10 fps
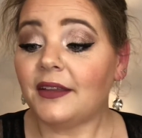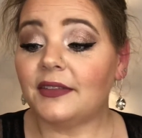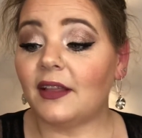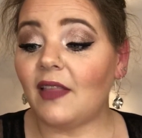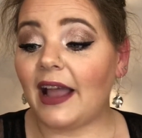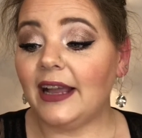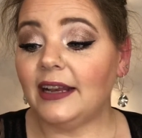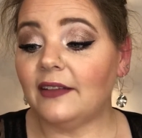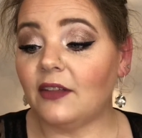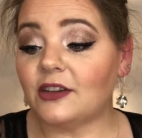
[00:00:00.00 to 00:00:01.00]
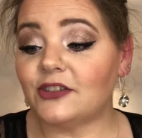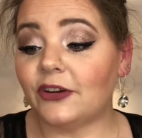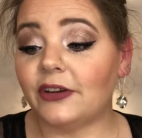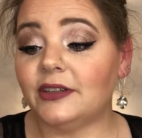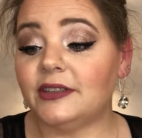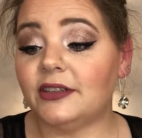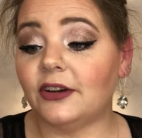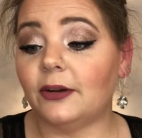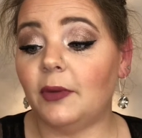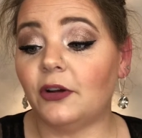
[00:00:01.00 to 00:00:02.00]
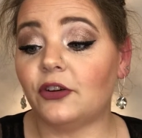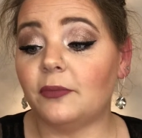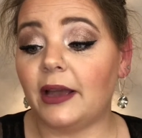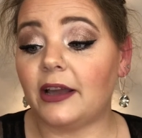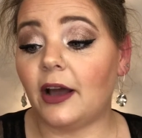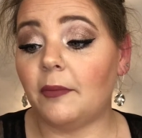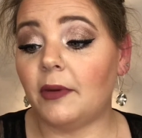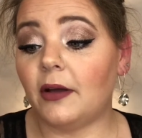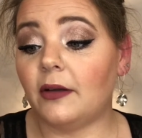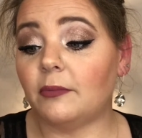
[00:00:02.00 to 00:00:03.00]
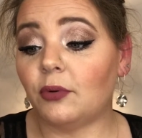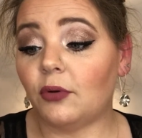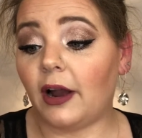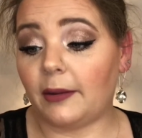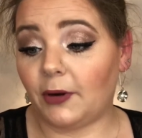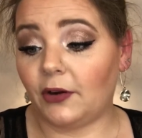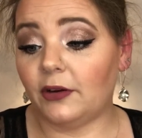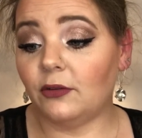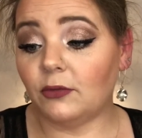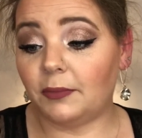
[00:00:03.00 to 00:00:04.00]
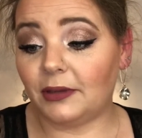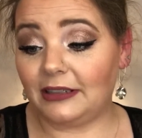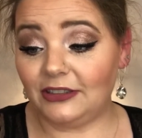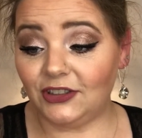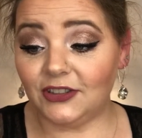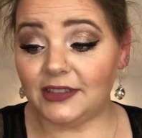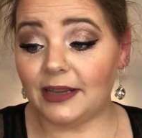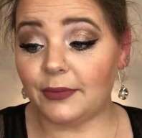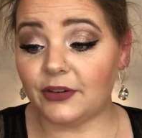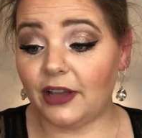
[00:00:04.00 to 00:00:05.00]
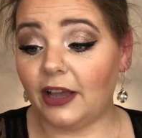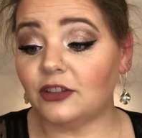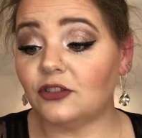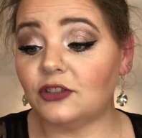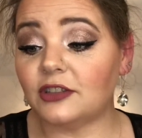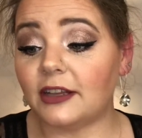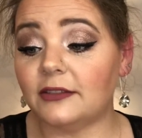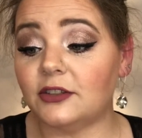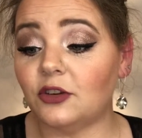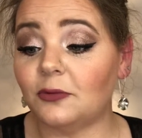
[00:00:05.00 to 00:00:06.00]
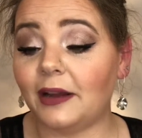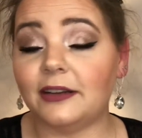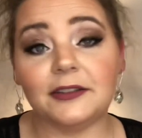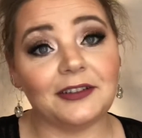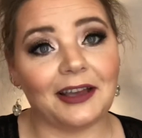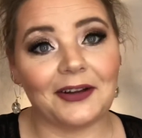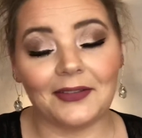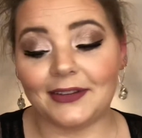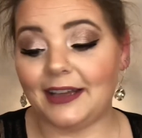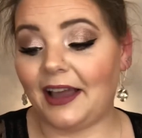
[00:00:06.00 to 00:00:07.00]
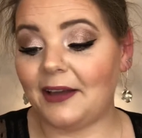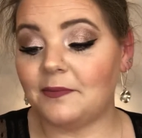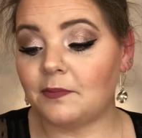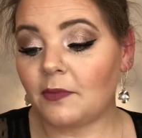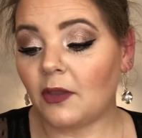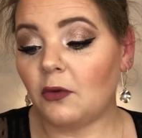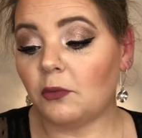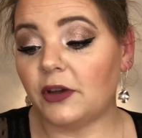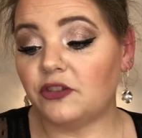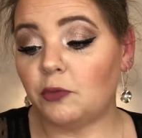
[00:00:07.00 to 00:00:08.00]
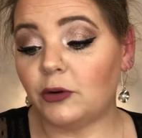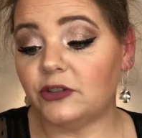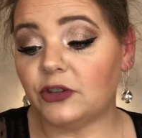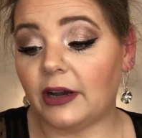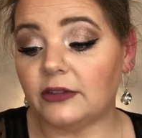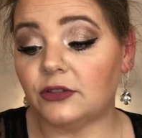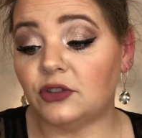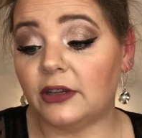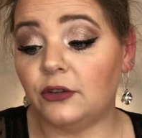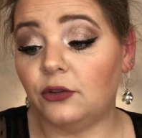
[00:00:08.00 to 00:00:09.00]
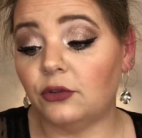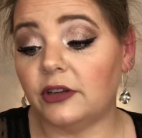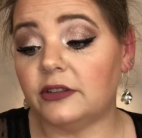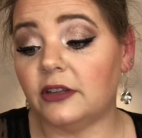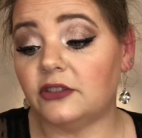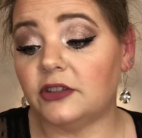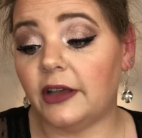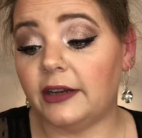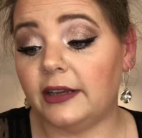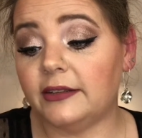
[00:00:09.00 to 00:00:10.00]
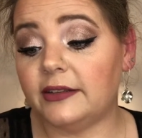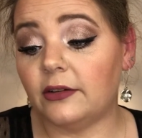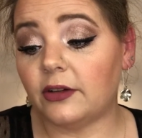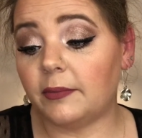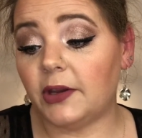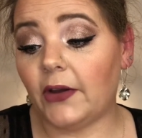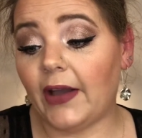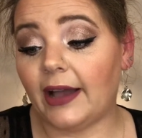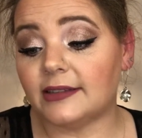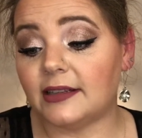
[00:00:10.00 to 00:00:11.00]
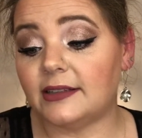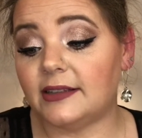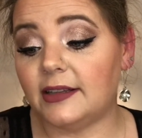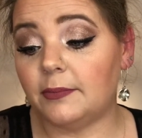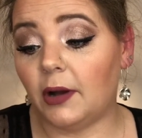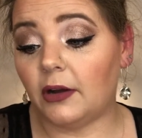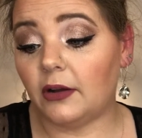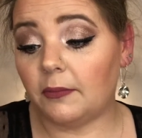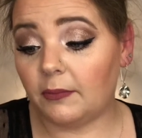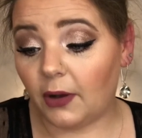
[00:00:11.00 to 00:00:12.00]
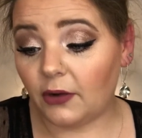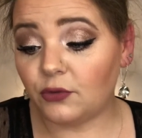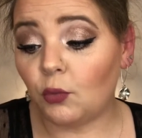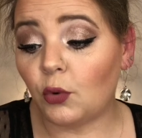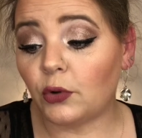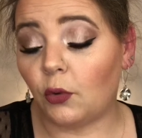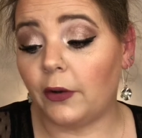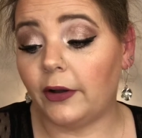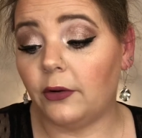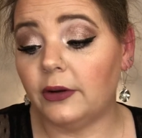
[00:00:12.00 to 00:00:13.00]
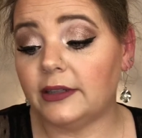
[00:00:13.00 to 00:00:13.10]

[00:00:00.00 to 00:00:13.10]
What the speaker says: The light and luxurious serum under makeup primer replenishes and protects your skin so you're ready to take on the day. Rich moisturizers and nutrients such as honey, silk amino acids, sea buckthorn oil,